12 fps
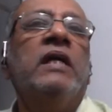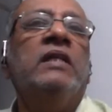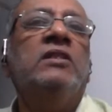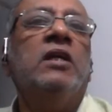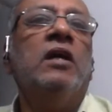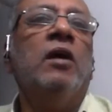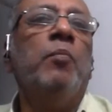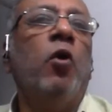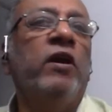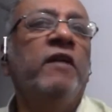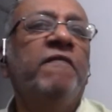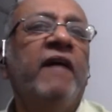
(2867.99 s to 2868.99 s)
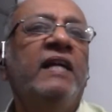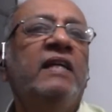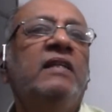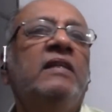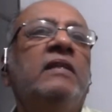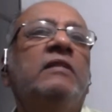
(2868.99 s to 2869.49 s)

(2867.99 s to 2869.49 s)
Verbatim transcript: it's a modified